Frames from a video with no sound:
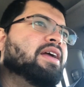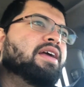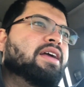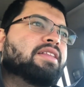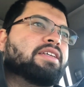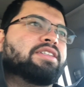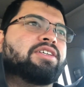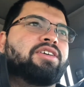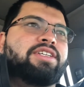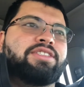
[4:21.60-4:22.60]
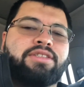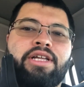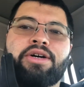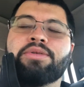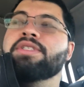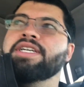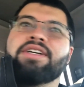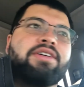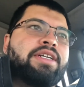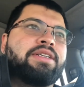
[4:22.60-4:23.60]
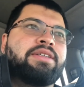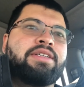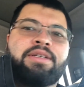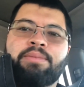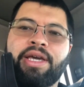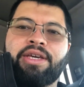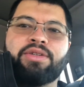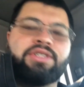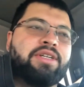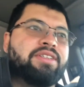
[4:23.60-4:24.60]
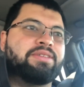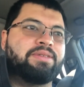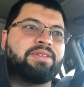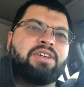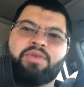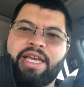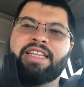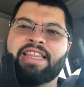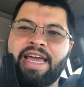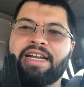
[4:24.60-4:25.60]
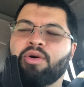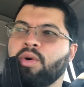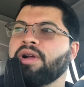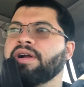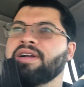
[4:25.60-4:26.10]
and then turn into Lowe's here and make a U-turn and go get that order.